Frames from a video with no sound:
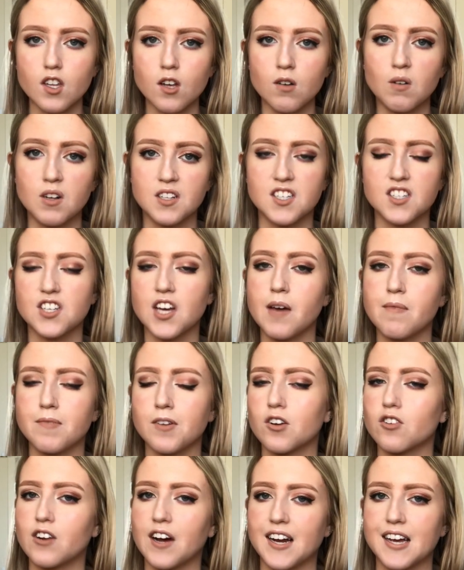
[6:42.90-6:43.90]
will determine
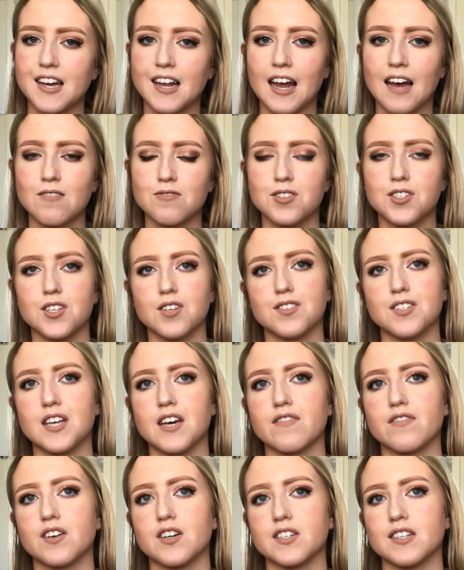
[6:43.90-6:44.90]
your credit allowance. So
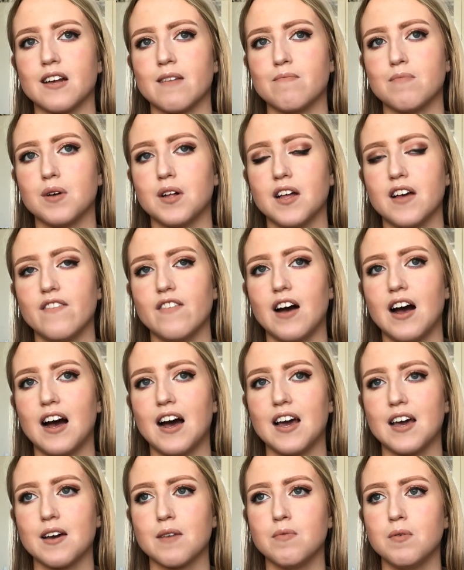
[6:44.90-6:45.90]
say for example, if
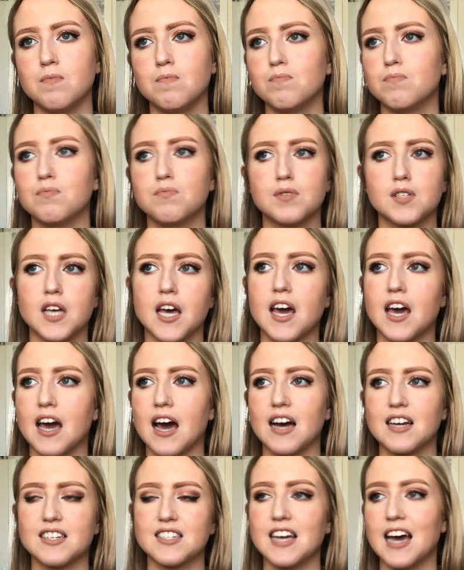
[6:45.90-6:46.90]
I say
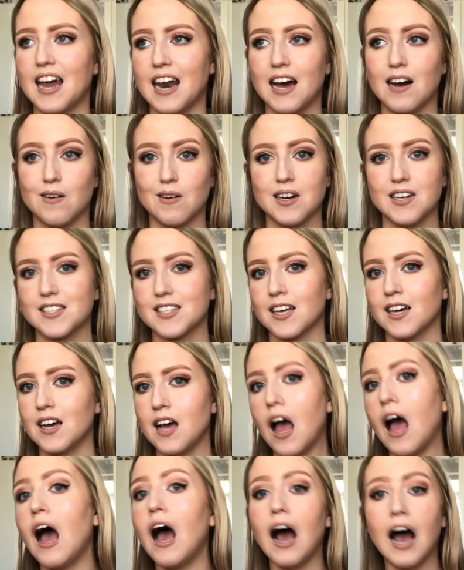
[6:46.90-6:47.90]
had 10 hours,
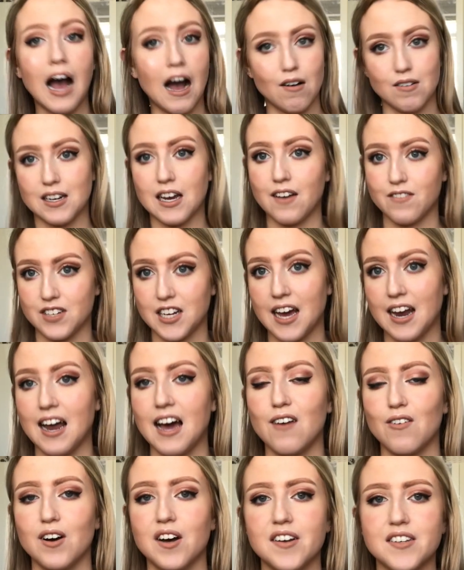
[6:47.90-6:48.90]
I would have 10
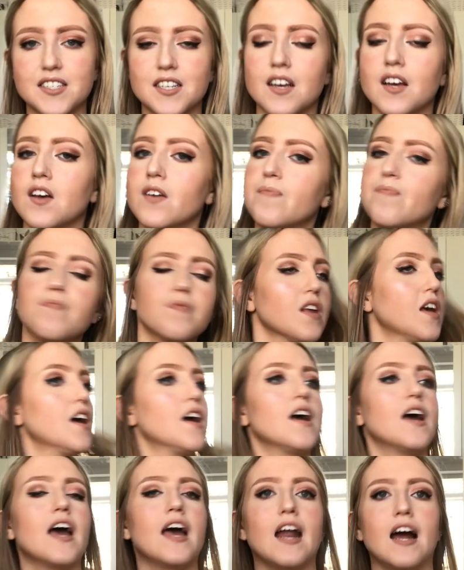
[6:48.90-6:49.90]
hours.
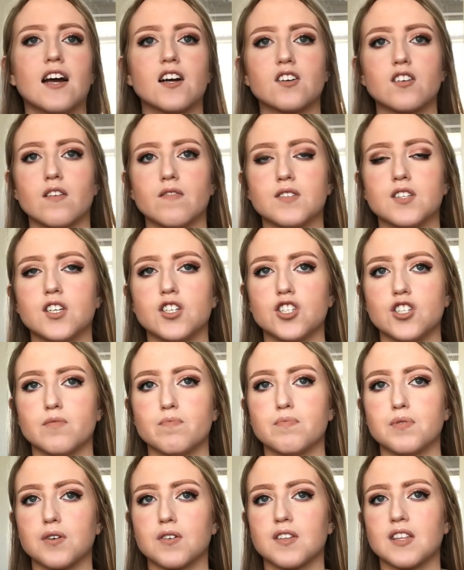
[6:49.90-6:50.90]
And I could obviously
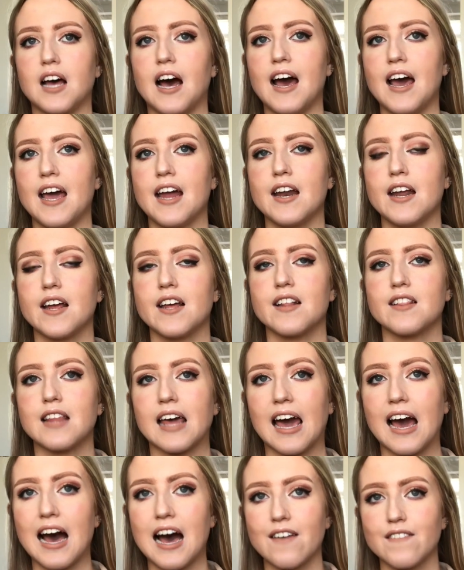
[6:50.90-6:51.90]
just book that in, and they
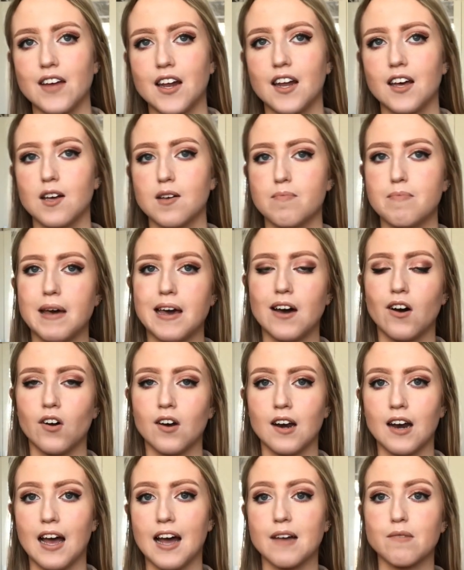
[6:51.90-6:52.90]
have a little bit
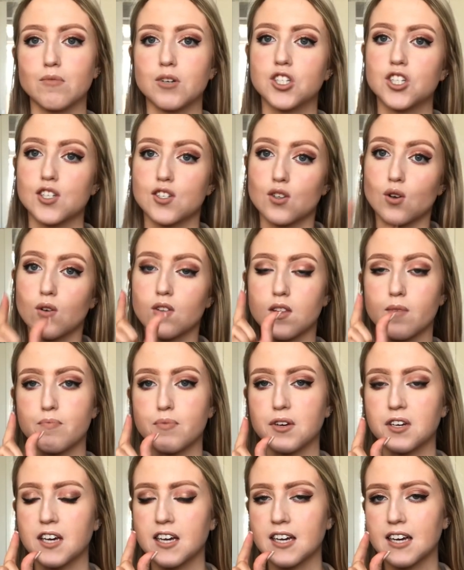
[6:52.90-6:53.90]
online which is called the
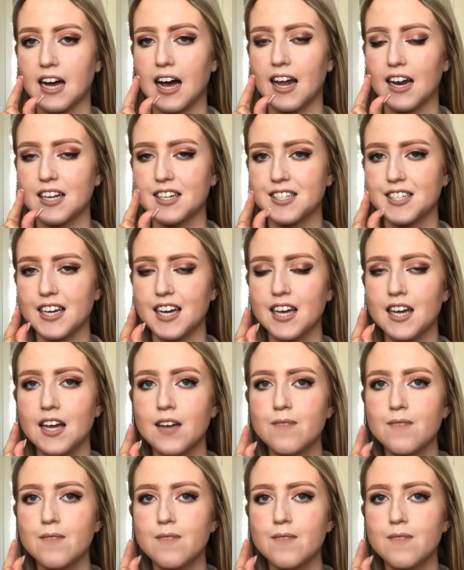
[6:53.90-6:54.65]
booking calendar,